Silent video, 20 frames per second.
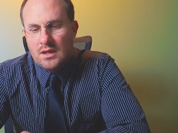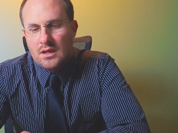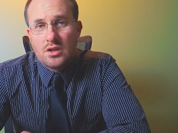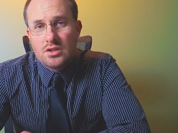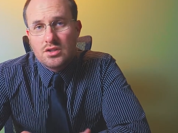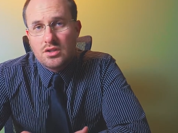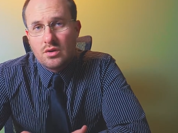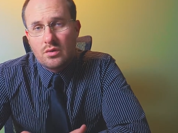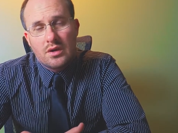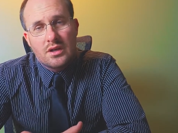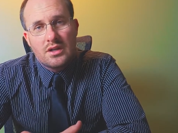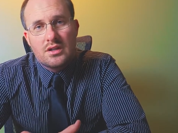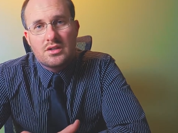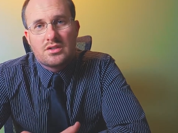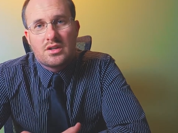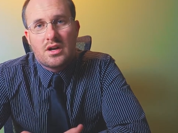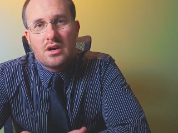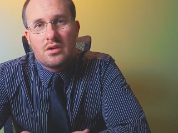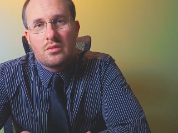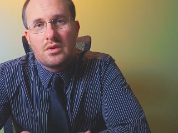So we're going to
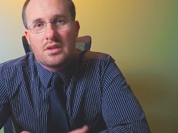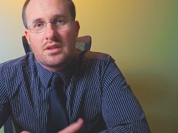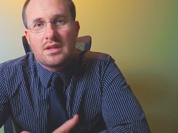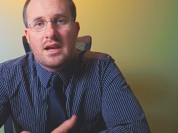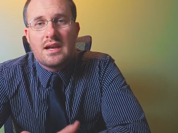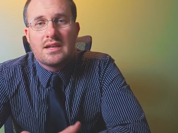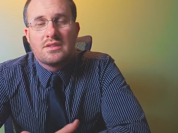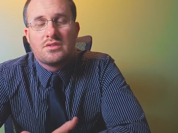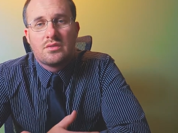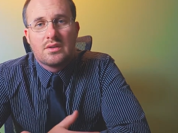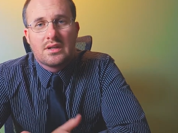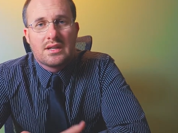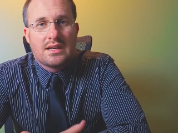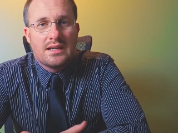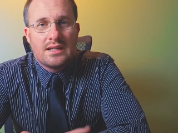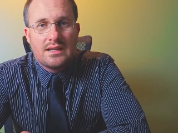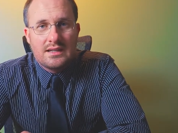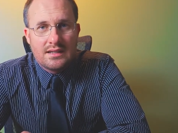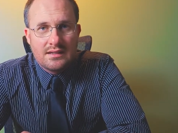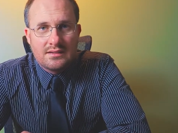start with guys who are
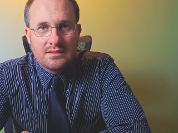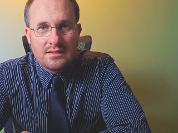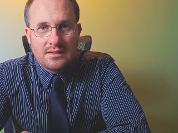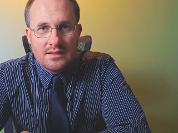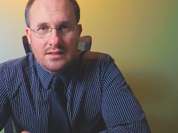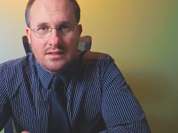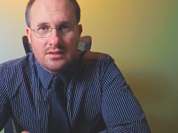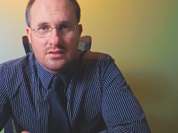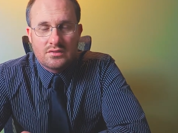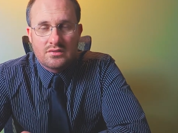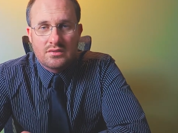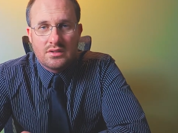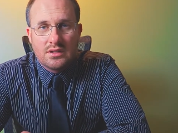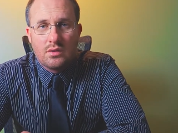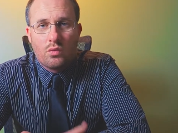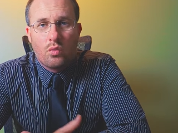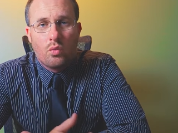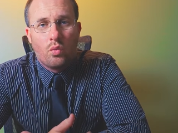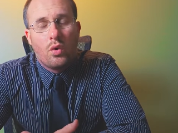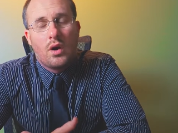getting into the industry.
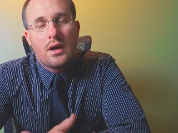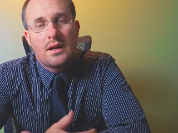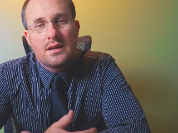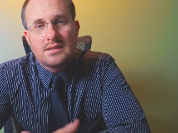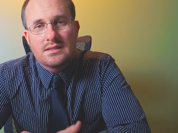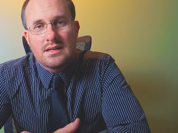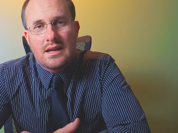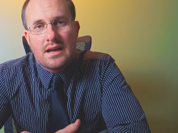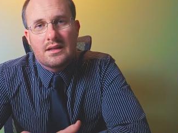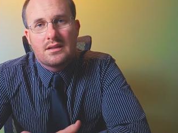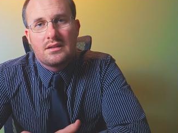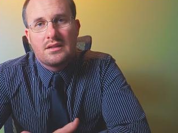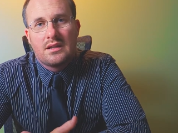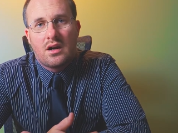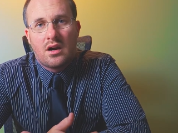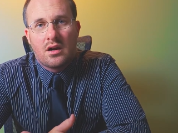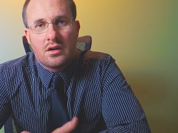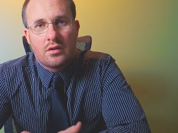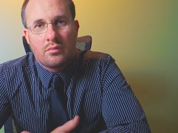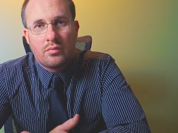What exactly
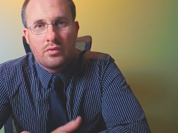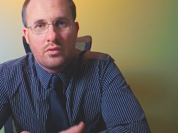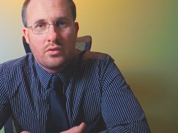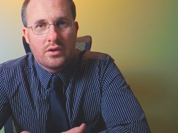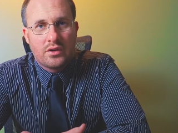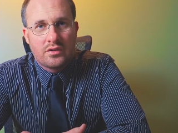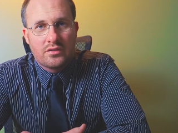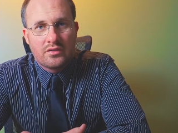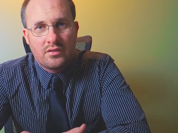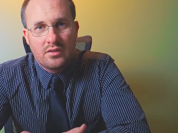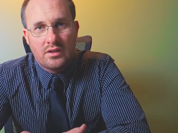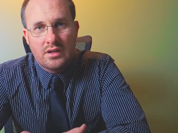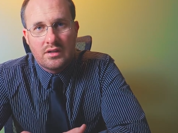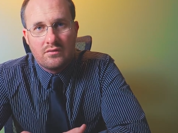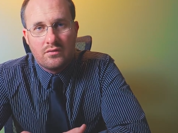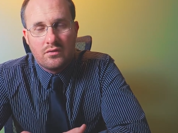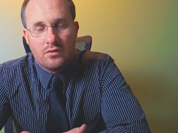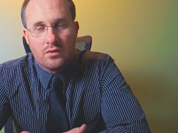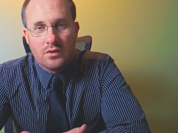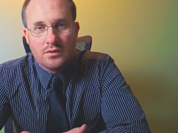are employers
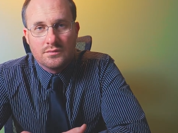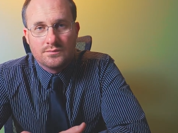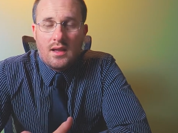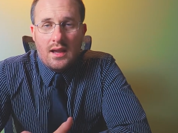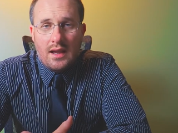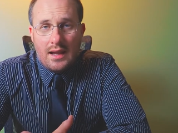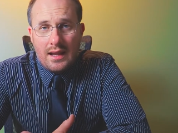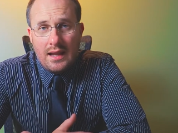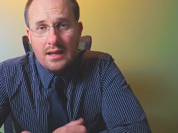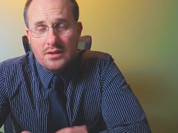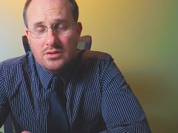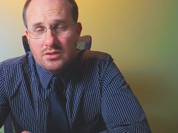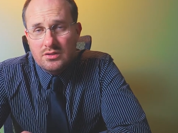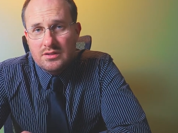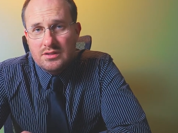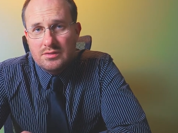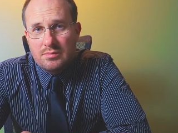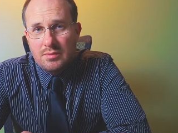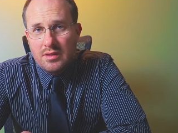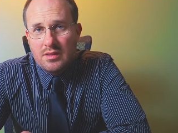looking for? I
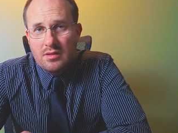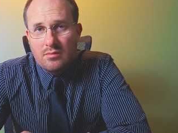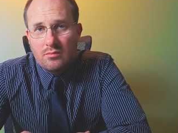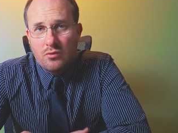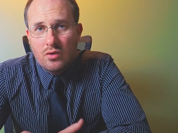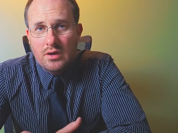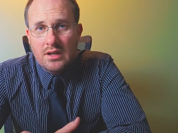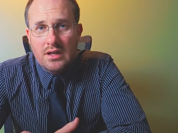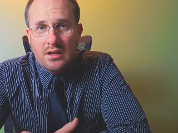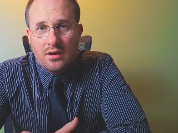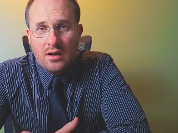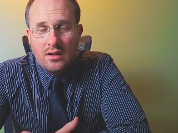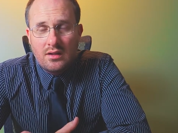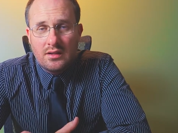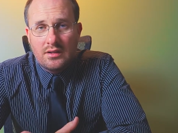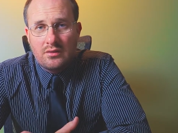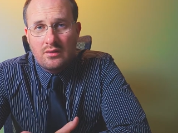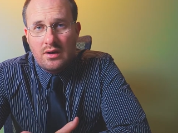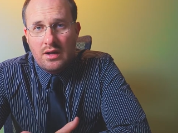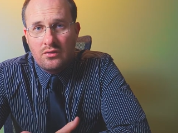actually spent the morning
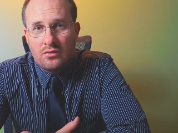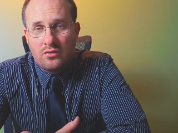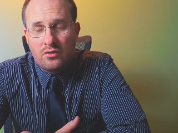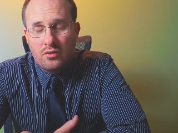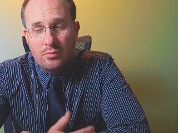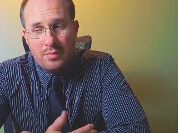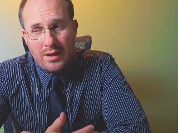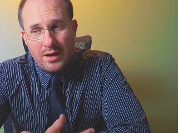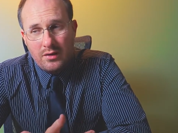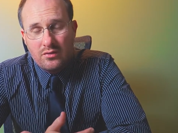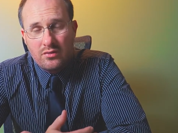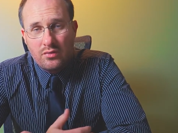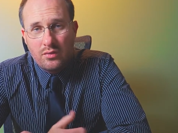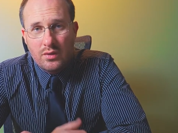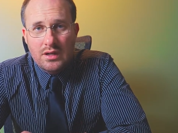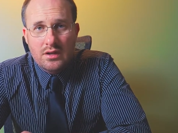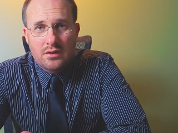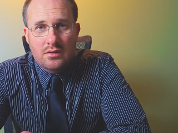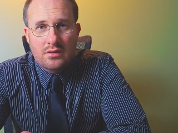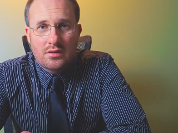calling around to about
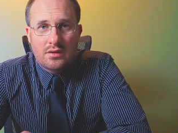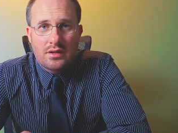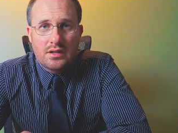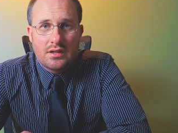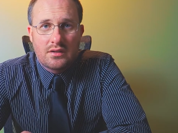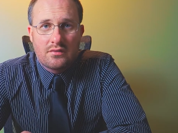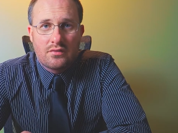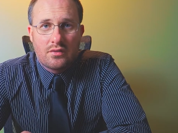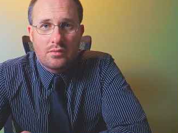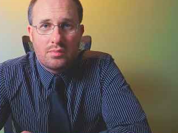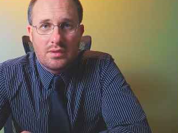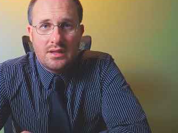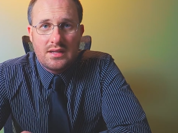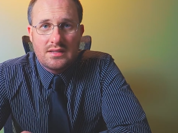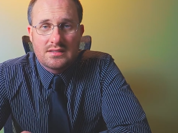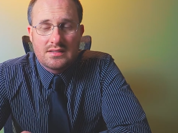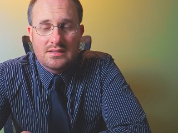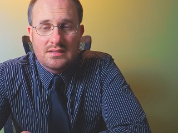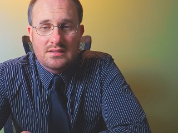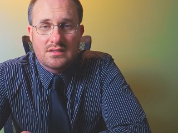twenty or thirty different
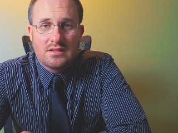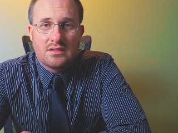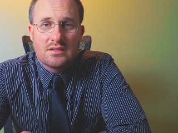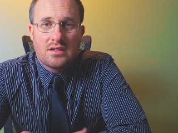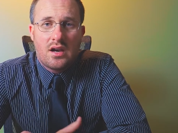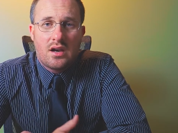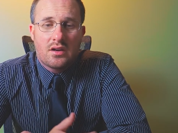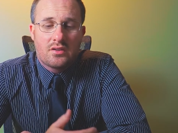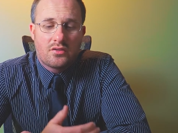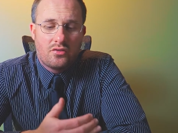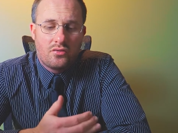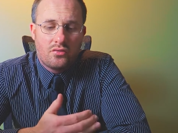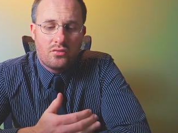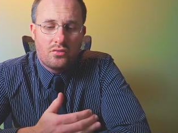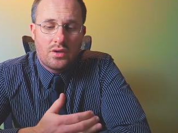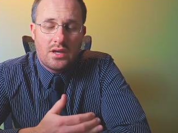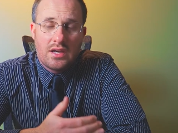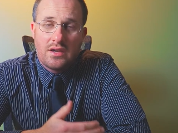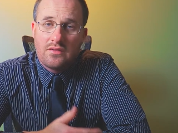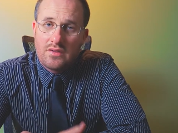places to talk
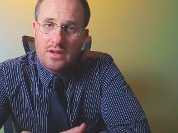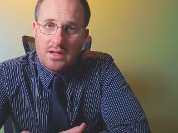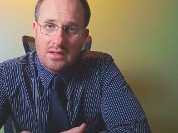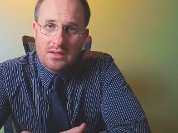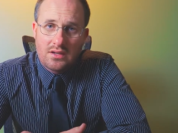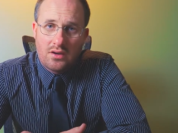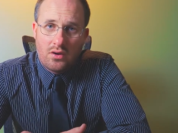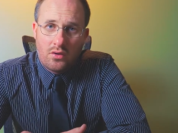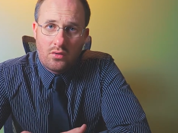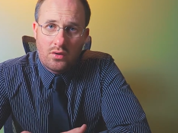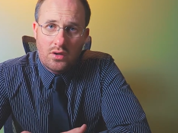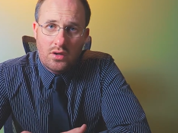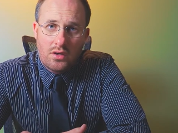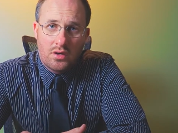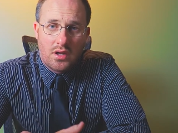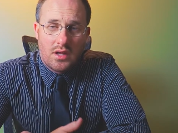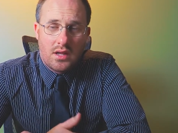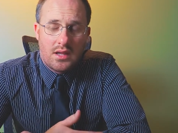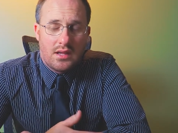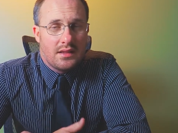to, if not the owner,
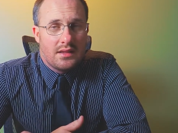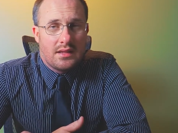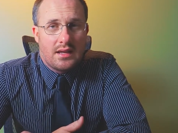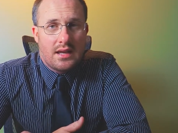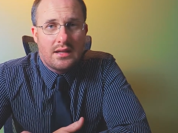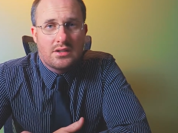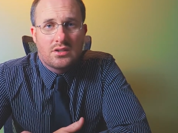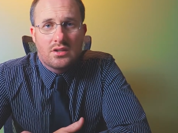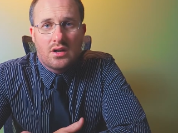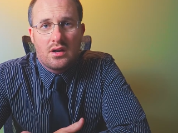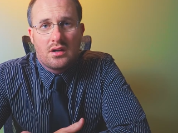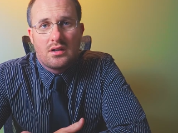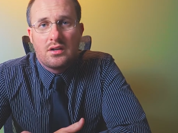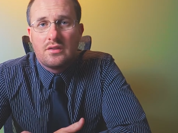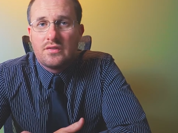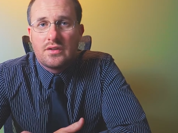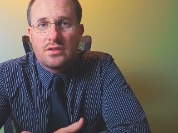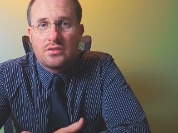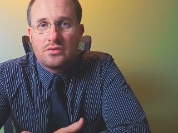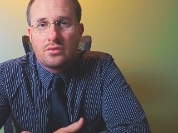the H R
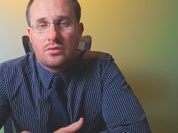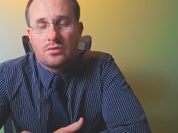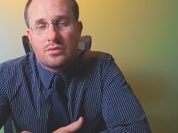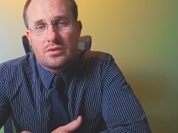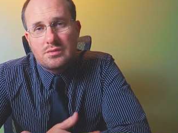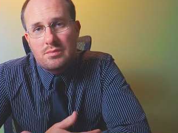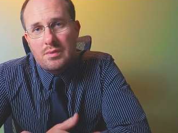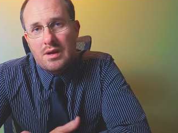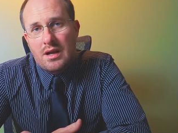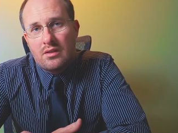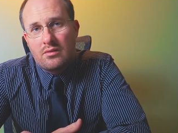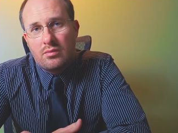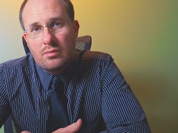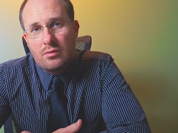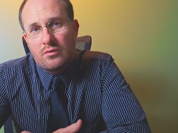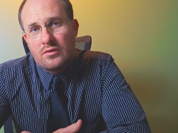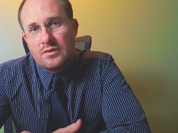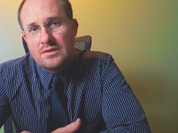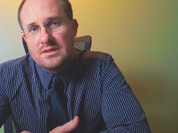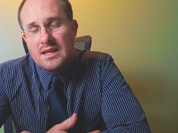individual
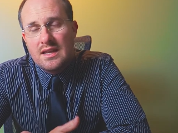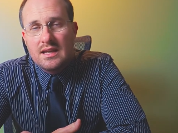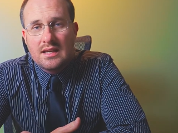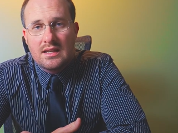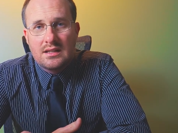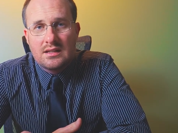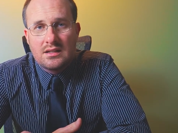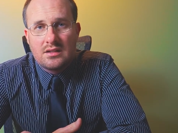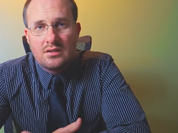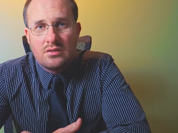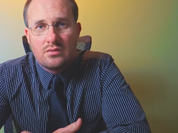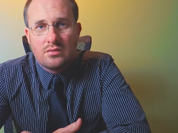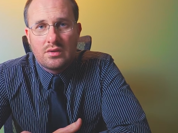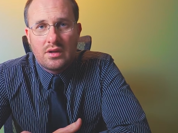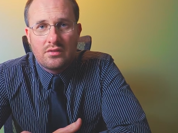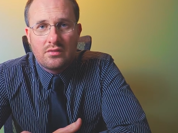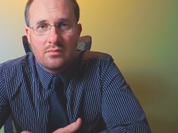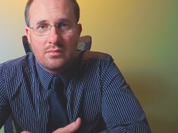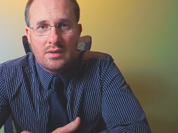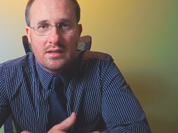responsible for taking in new
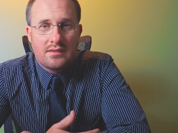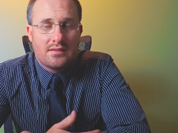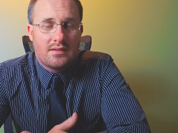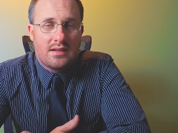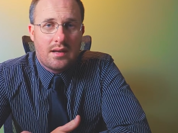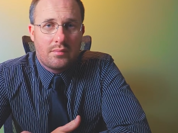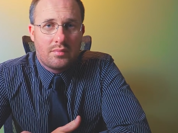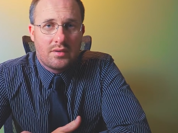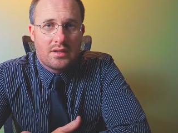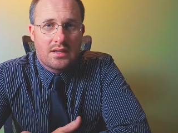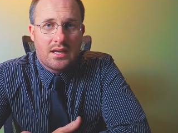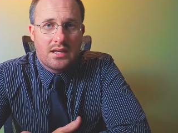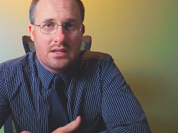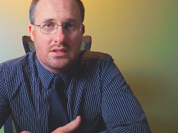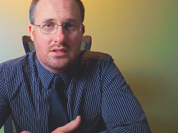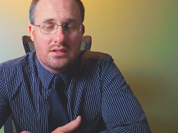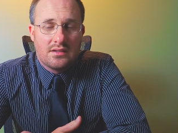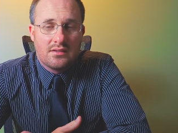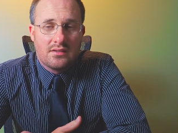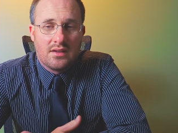resumes and
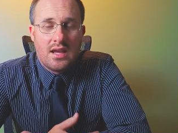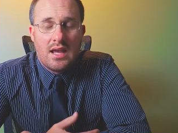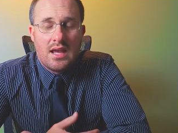applications.